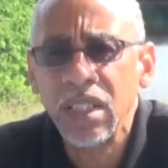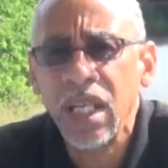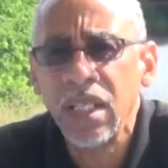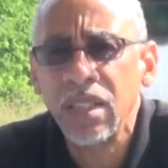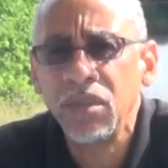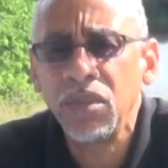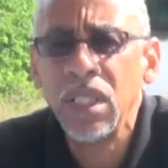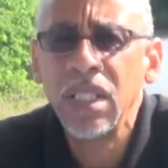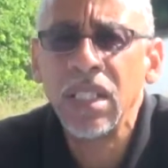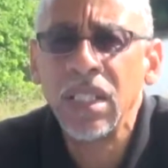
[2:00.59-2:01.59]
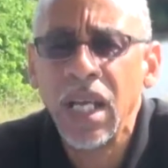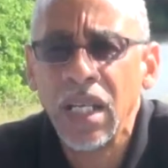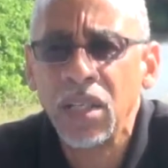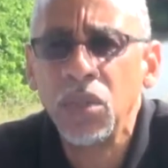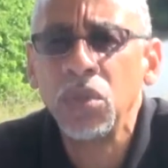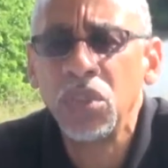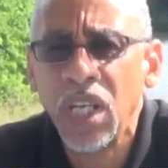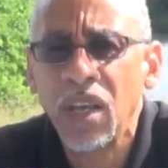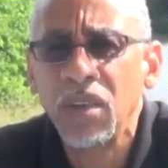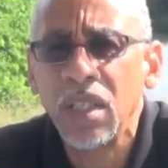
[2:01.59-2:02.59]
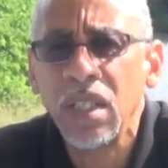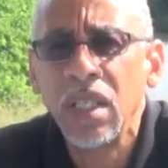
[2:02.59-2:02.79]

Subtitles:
that really did not include charity,